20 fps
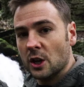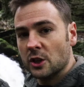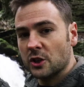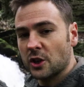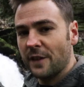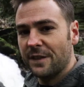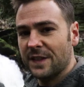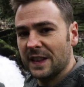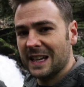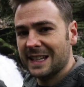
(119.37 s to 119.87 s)

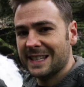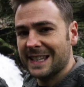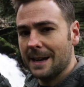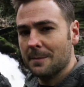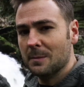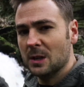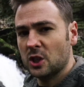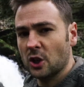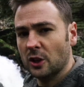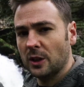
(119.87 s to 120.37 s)
So for this
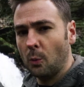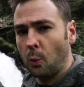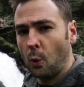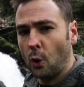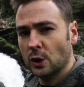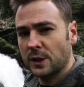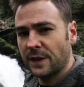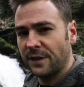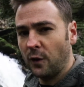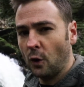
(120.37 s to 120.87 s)
image of
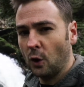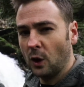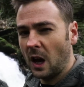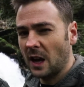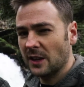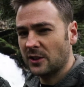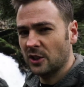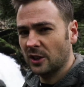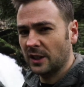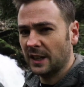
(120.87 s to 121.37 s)
the waterfall,
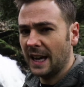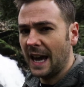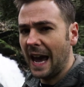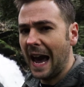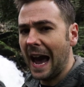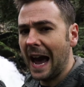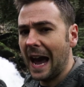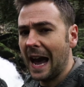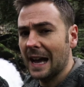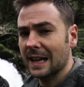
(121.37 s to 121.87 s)
I took it
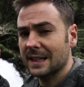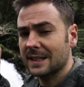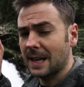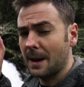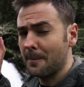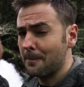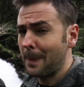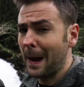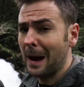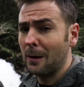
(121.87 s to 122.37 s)

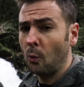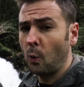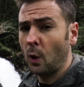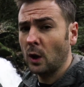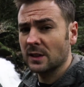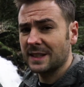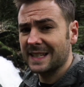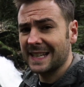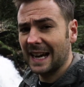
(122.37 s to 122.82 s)
at about 1